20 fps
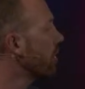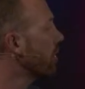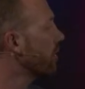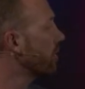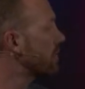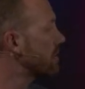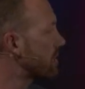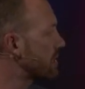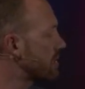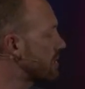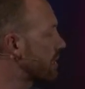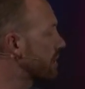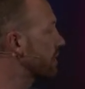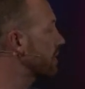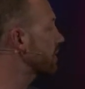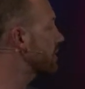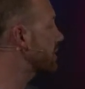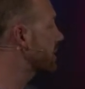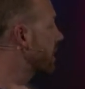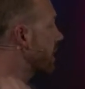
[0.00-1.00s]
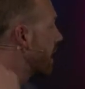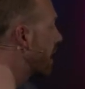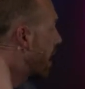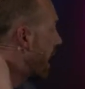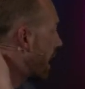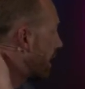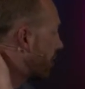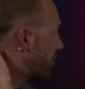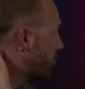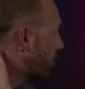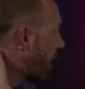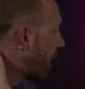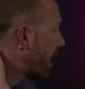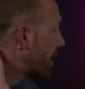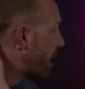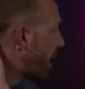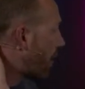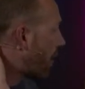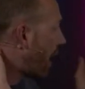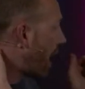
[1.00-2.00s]
of his attendants, and he cried
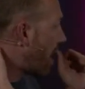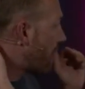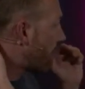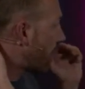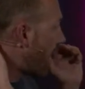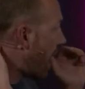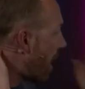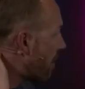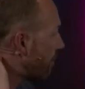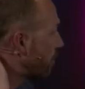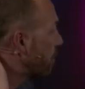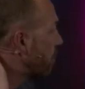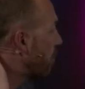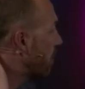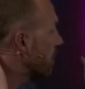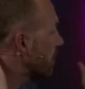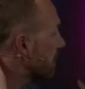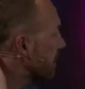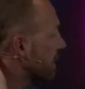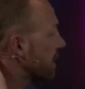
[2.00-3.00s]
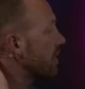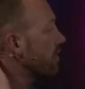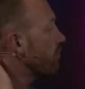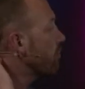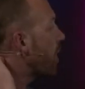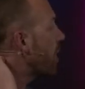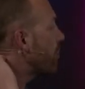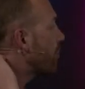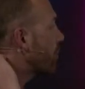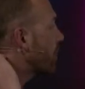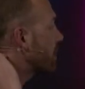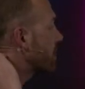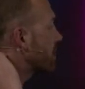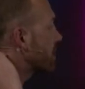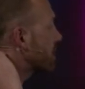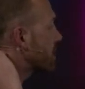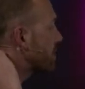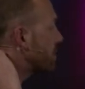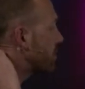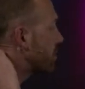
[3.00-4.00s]
out, have everyone leave my
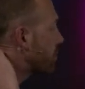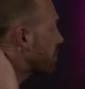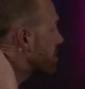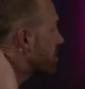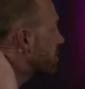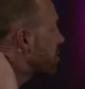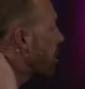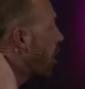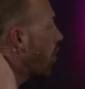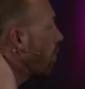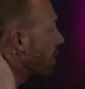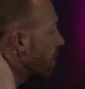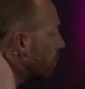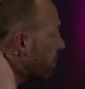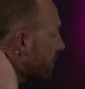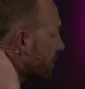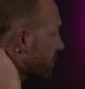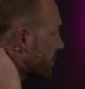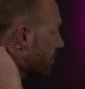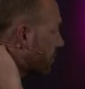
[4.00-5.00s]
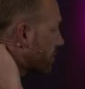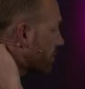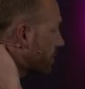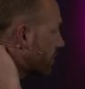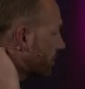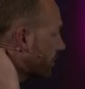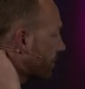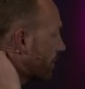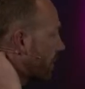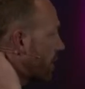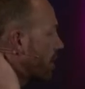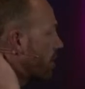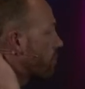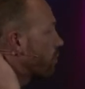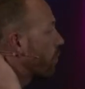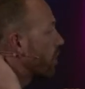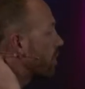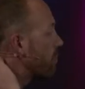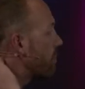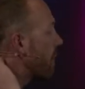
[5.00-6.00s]
presence. So there was no one with Joseph
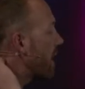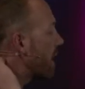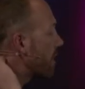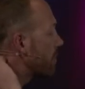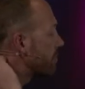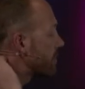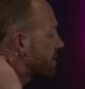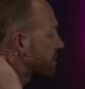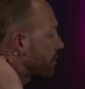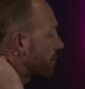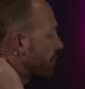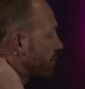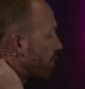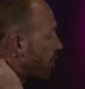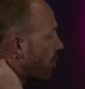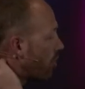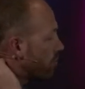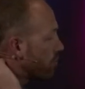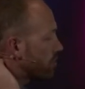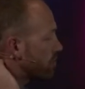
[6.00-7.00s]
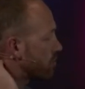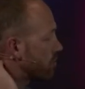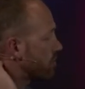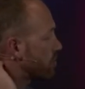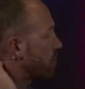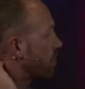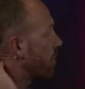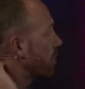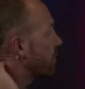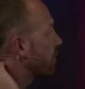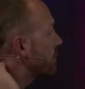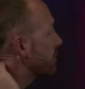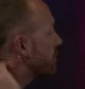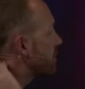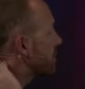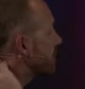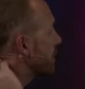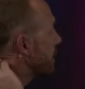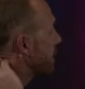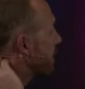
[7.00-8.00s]
when he made himself known to his brothers.
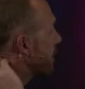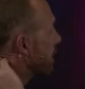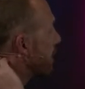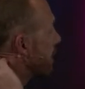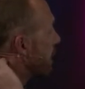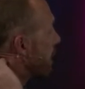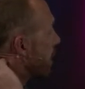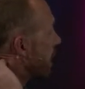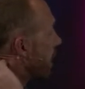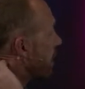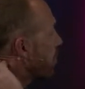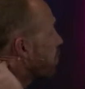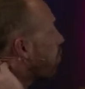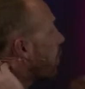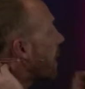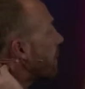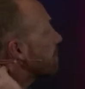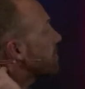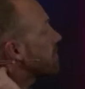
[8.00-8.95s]
And he wept